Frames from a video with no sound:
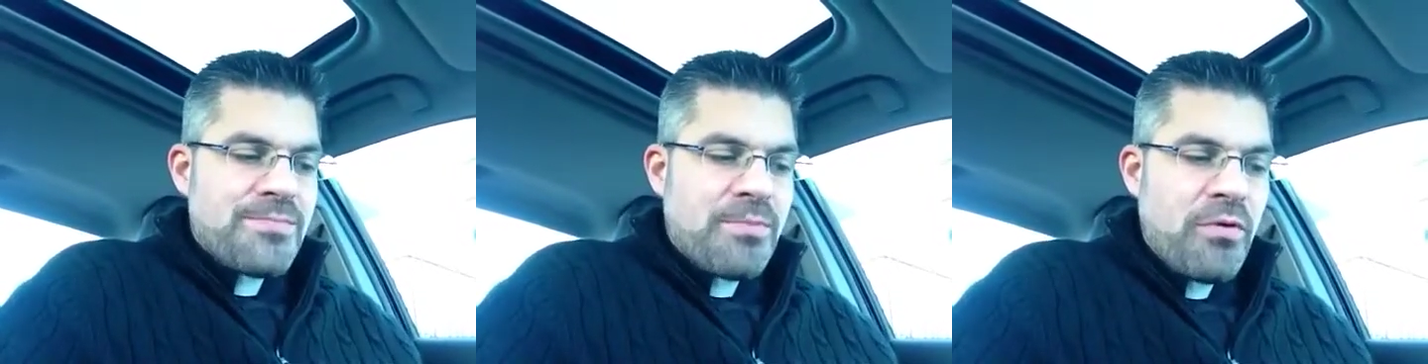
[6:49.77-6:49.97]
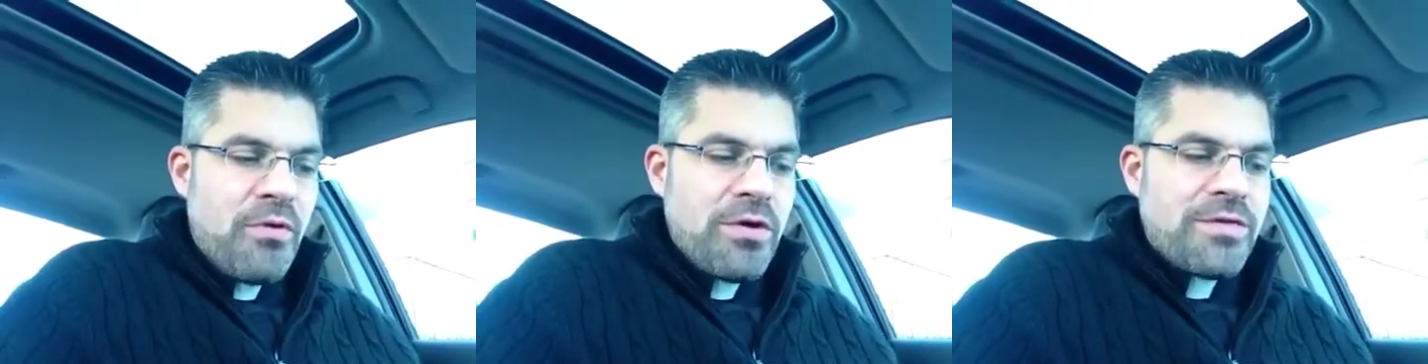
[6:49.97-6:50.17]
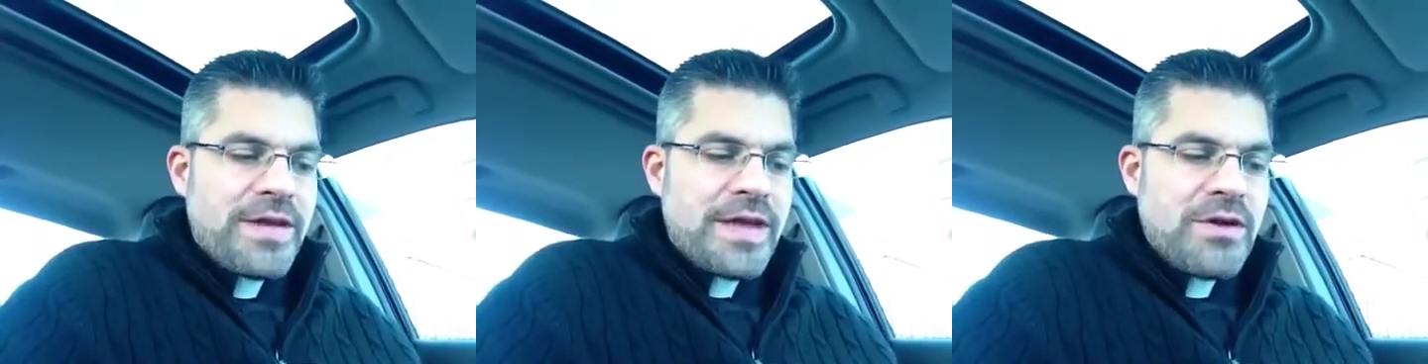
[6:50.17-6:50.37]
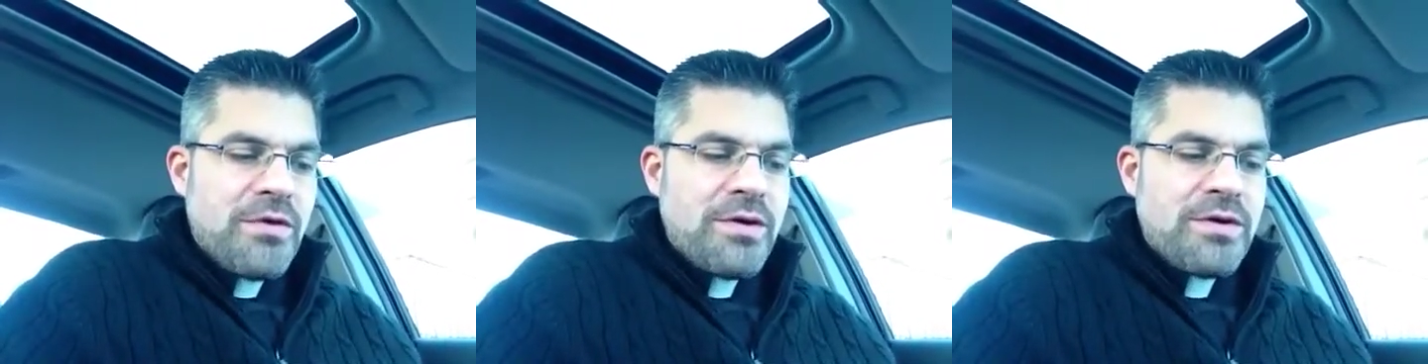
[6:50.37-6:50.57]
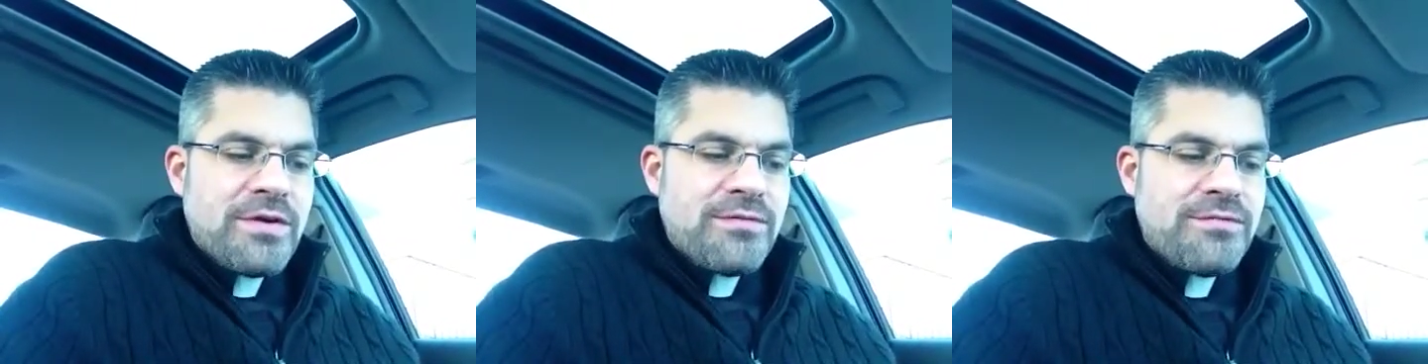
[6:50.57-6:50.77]
poorly in
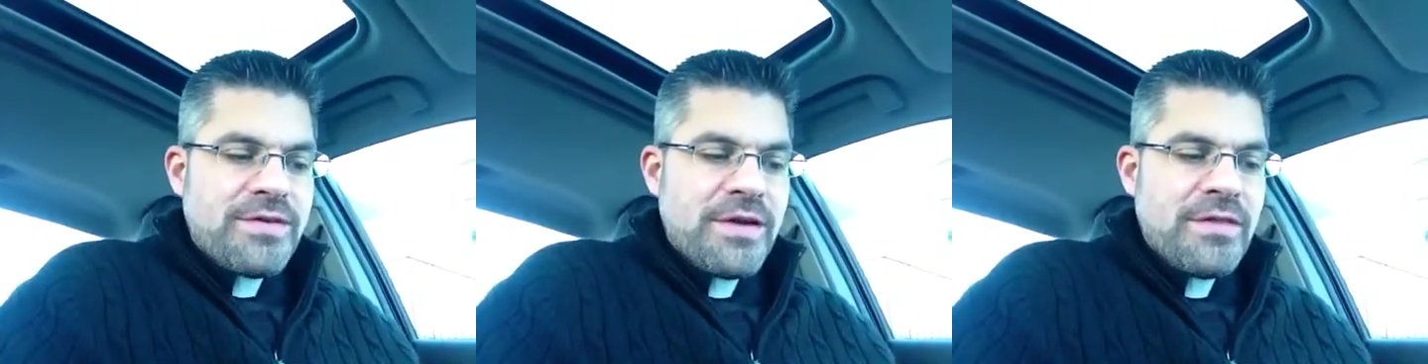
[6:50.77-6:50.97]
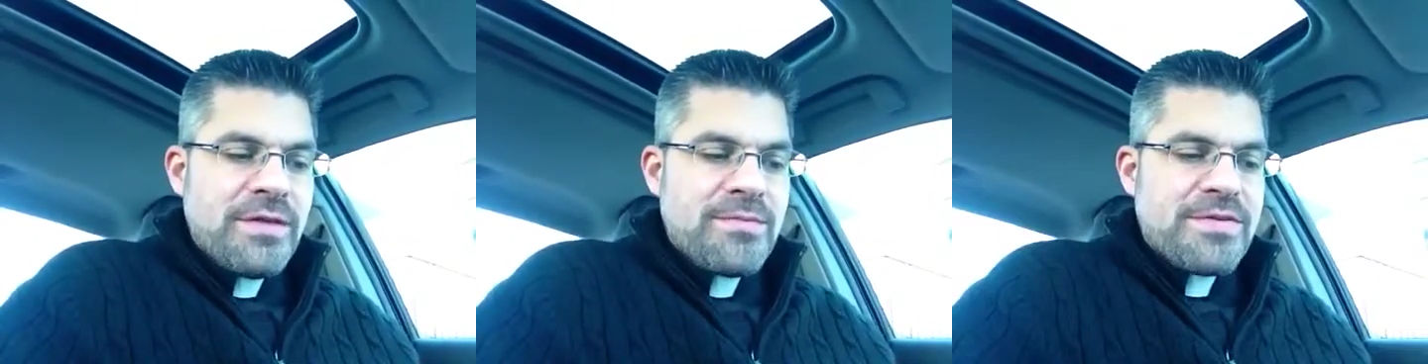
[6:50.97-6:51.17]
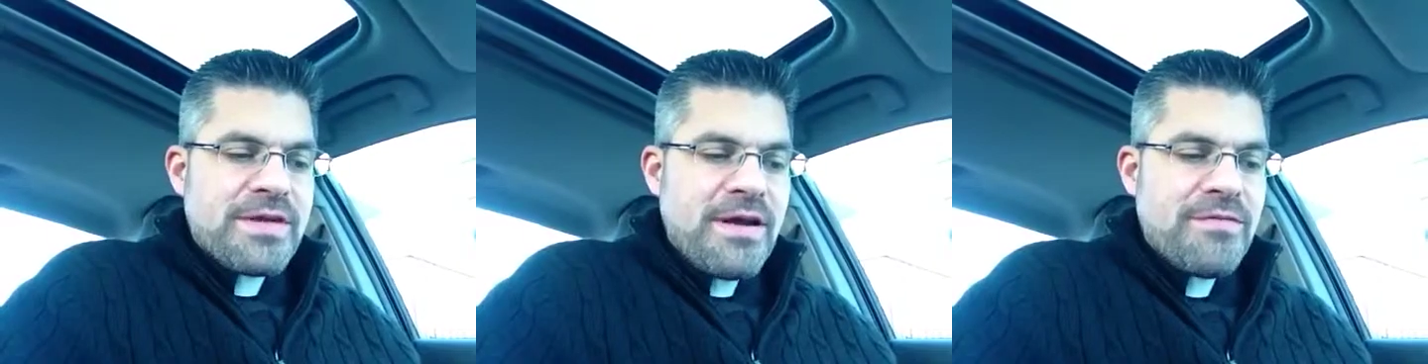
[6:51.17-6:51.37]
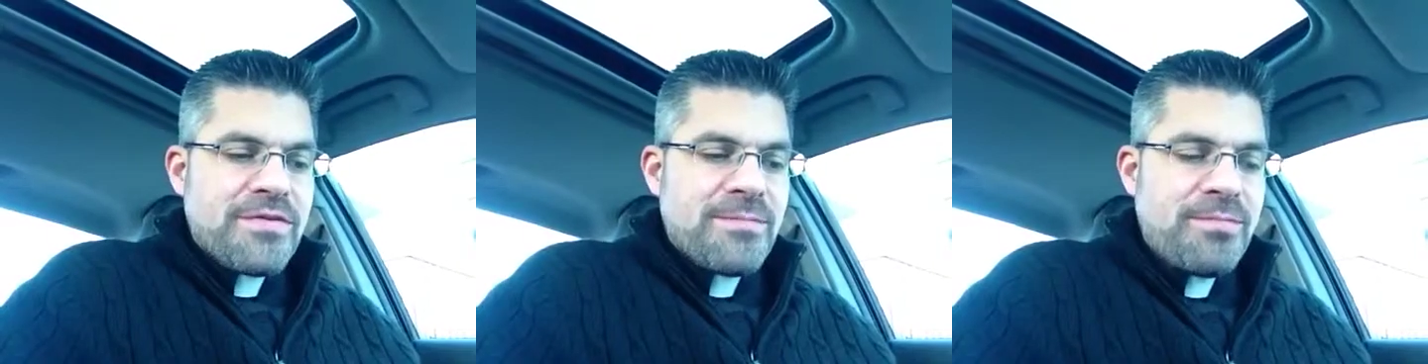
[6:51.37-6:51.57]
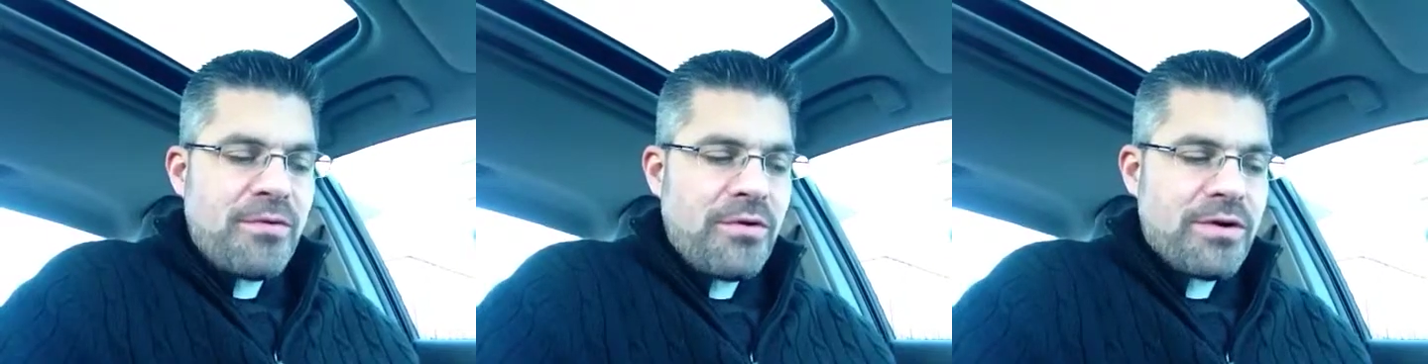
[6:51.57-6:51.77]
order to feel themselves
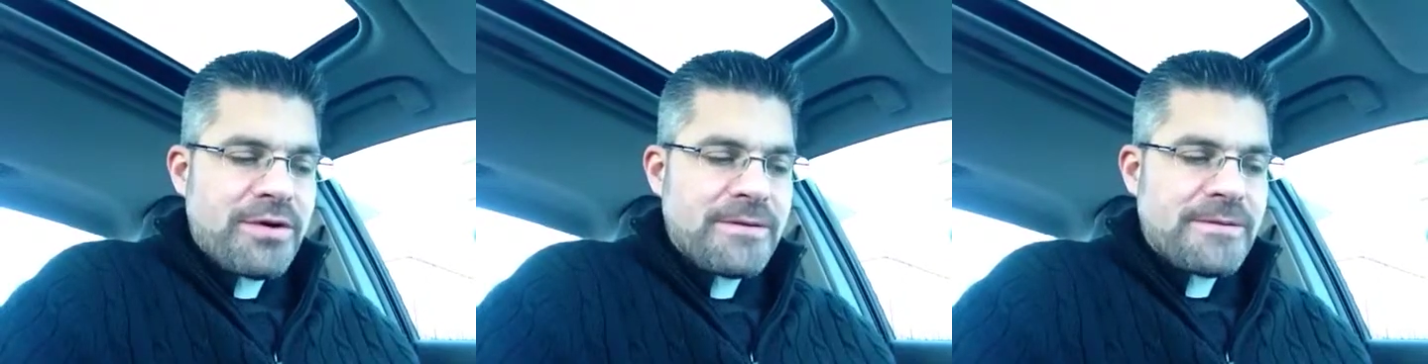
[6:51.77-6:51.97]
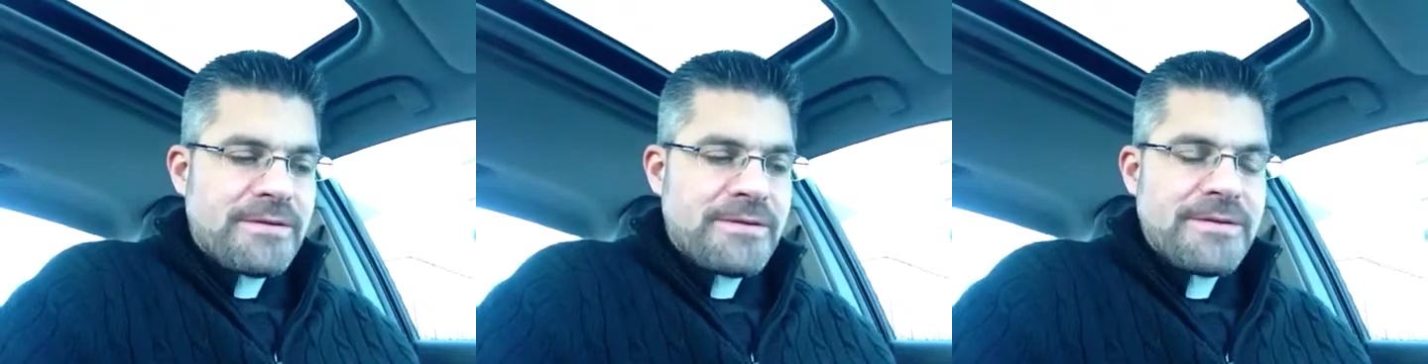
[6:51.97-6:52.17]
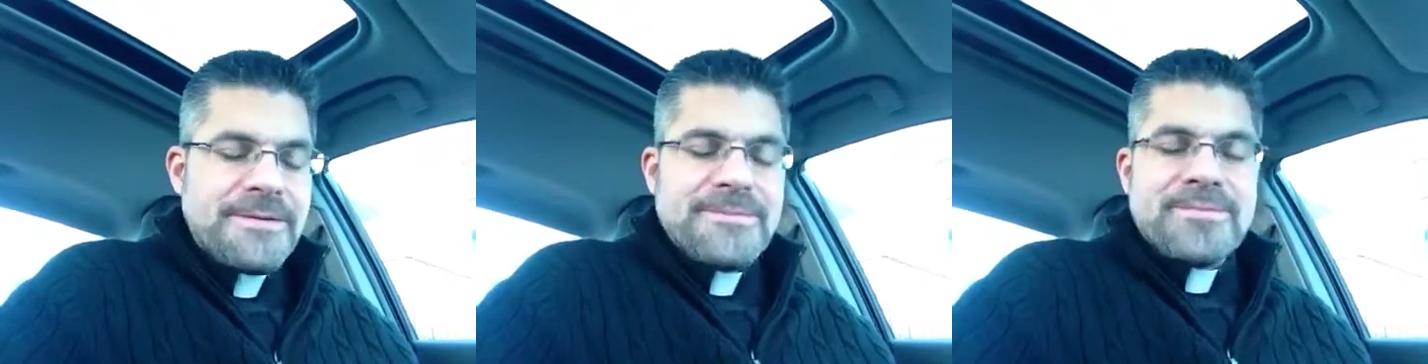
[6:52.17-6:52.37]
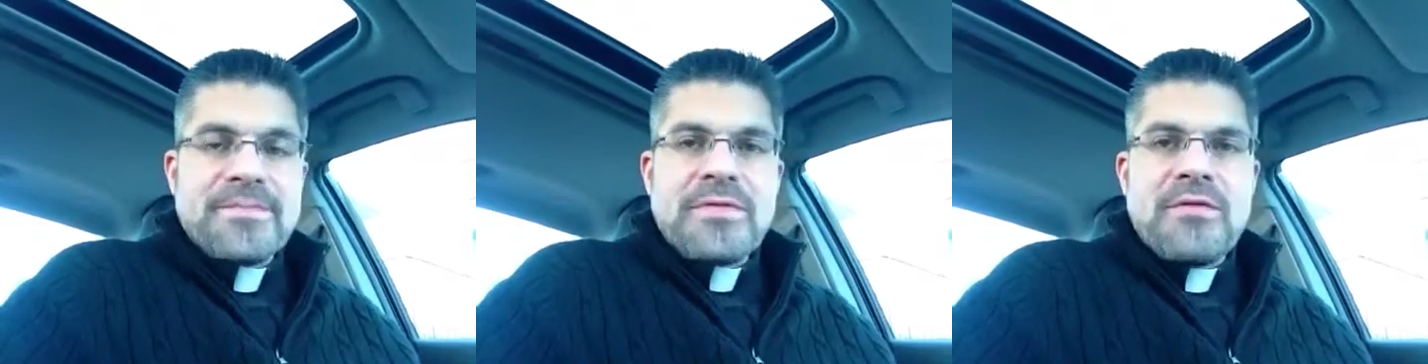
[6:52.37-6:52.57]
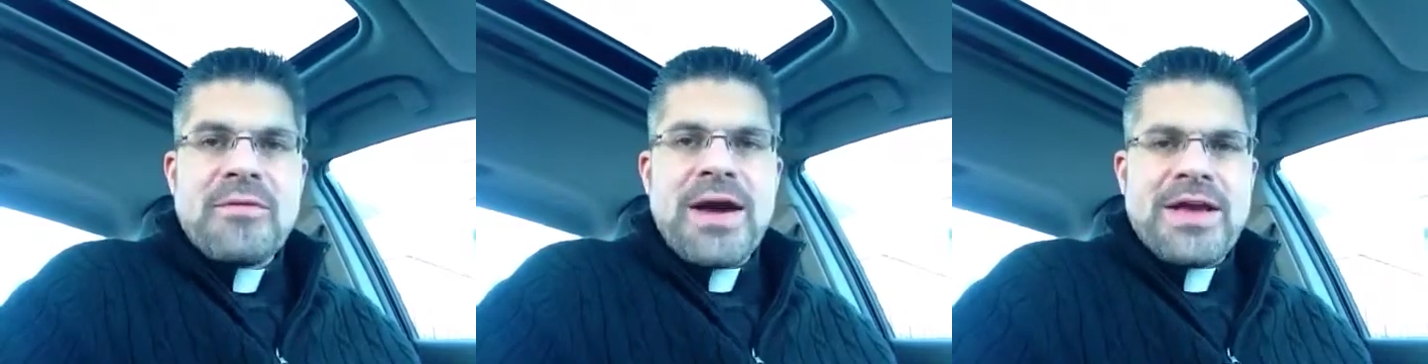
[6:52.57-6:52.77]
important,
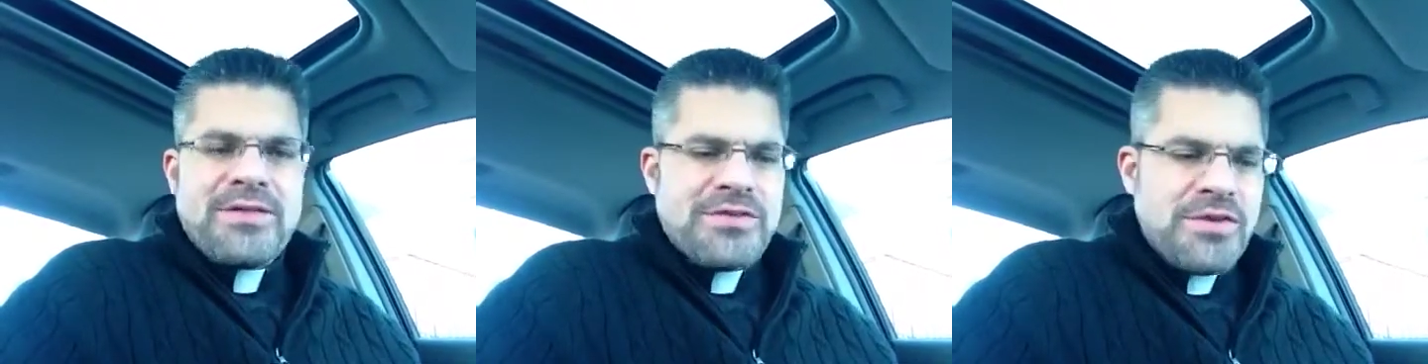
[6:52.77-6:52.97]
right?